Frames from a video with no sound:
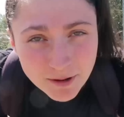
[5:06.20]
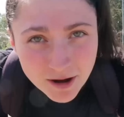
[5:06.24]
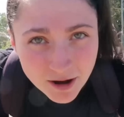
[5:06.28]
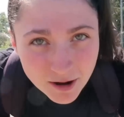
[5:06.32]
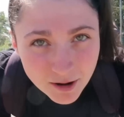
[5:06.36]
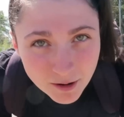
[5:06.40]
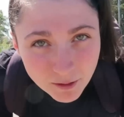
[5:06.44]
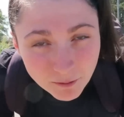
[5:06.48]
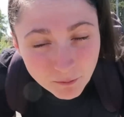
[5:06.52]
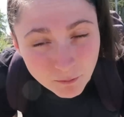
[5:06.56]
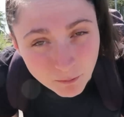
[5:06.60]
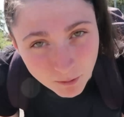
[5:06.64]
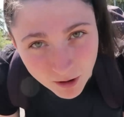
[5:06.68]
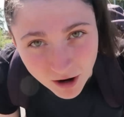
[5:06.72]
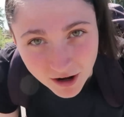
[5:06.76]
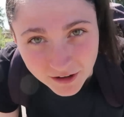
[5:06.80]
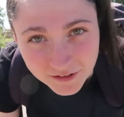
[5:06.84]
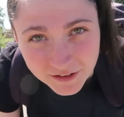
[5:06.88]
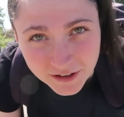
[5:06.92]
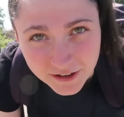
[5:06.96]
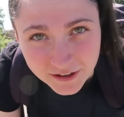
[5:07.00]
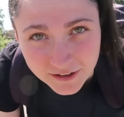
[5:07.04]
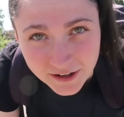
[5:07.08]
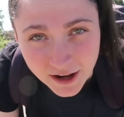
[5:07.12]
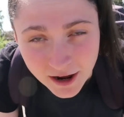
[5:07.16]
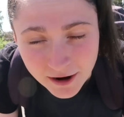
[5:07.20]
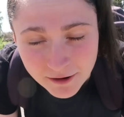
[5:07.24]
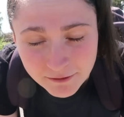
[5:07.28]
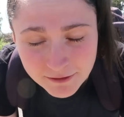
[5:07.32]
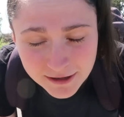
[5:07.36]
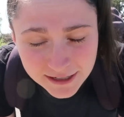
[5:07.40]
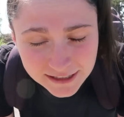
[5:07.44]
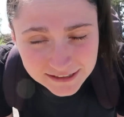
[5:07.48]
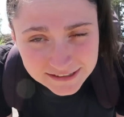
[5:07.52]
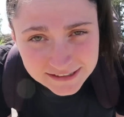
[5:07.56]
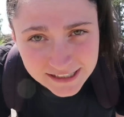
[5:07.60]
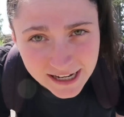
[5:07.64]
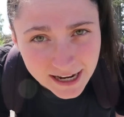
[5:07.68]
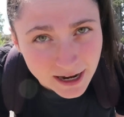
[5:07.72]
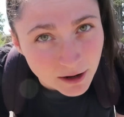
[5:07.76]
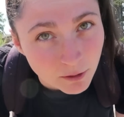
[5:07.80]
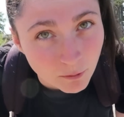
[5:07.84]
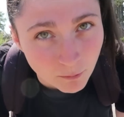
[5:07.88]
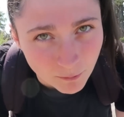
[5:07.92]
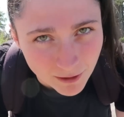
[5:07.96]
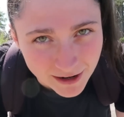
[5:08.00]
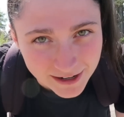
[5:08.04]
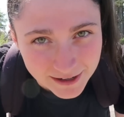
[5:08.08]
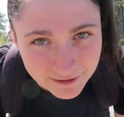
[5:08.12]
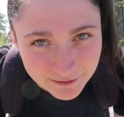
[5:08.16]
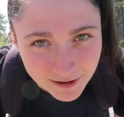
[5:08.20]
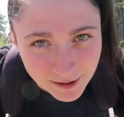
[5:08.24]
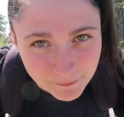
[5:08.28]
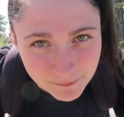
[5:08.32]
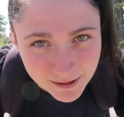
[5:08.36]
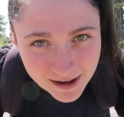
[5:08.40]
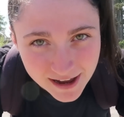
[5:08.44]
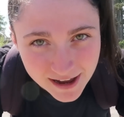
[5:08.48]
But what I do know is that when you're at